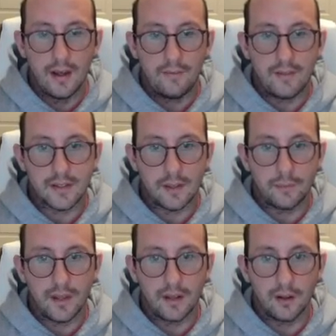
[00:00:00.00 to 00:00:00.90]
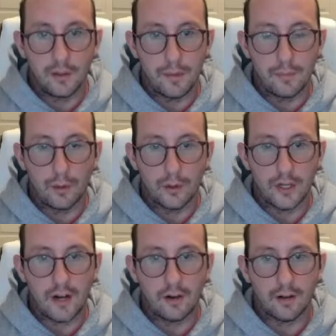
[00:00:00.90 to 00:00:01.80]
If it's something a little bit more
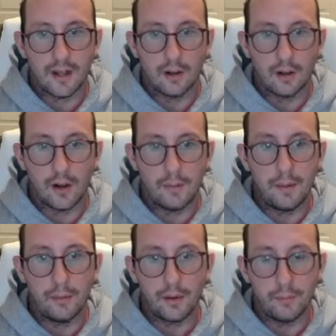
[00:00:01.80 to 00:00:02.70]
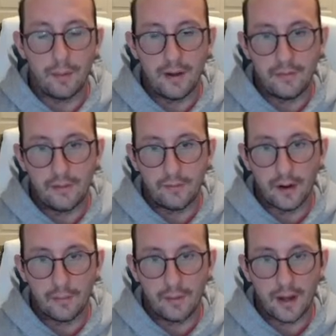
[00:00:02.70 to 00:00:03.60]
generic that a lot of people can benefit from,